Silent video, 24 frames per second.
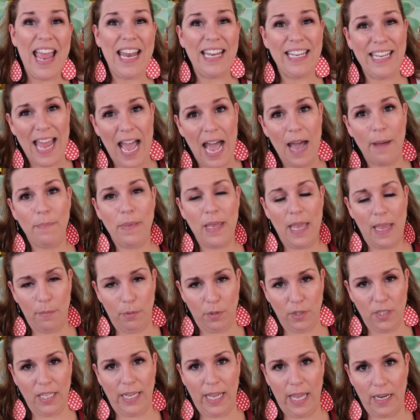and not be
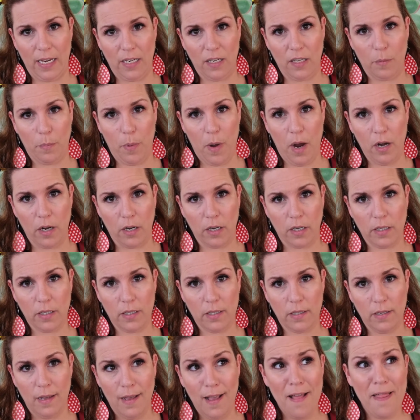able to get into the
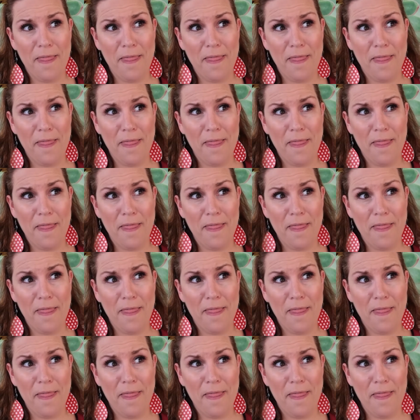parks.